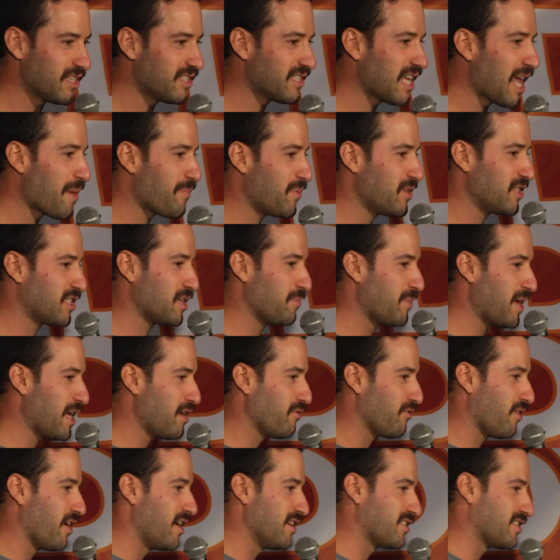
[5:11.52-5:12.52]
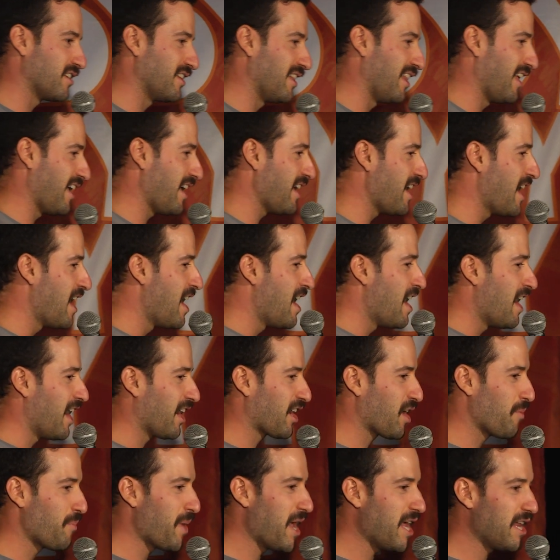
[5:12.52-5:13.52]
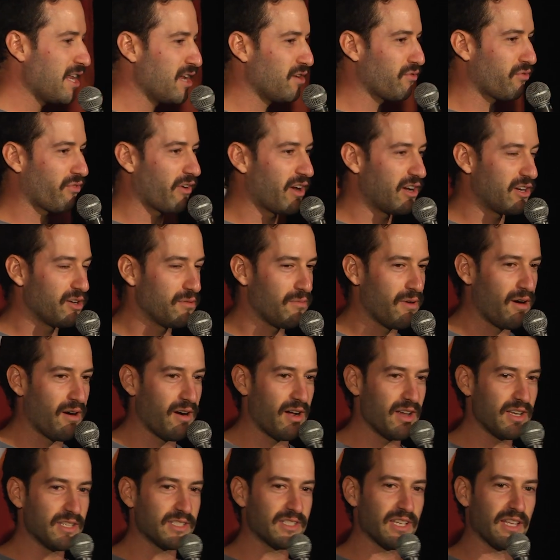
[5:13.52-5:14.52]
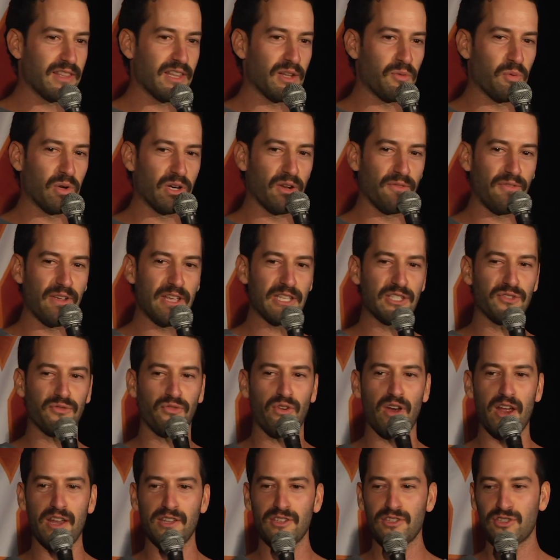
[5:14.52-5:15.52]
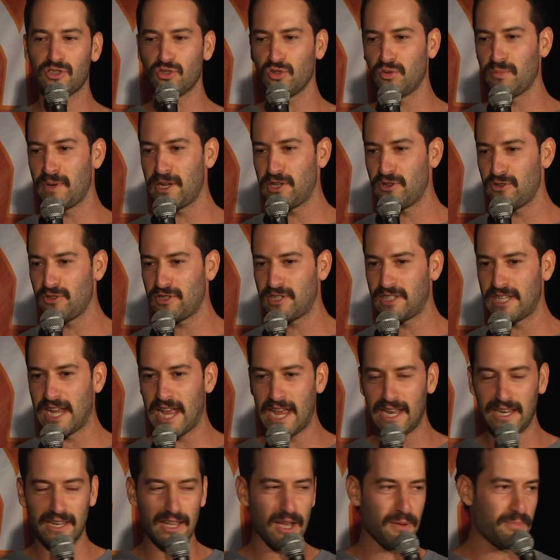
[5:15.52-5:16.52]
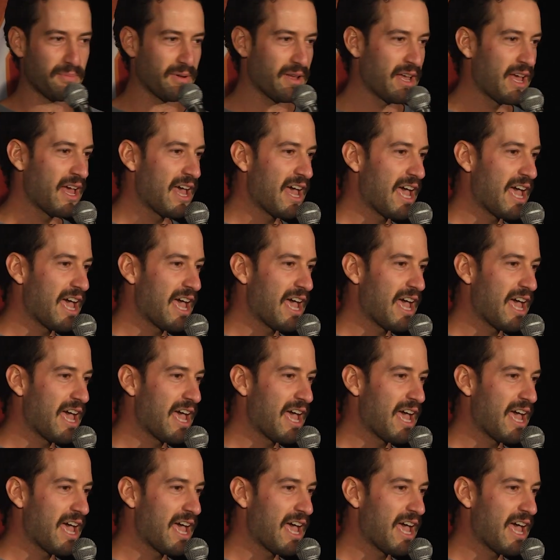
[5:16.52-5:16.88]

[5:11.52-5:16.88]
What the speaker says: this happened to me recently. A comedian friend of mine said that one of his friends saw me do stand-up,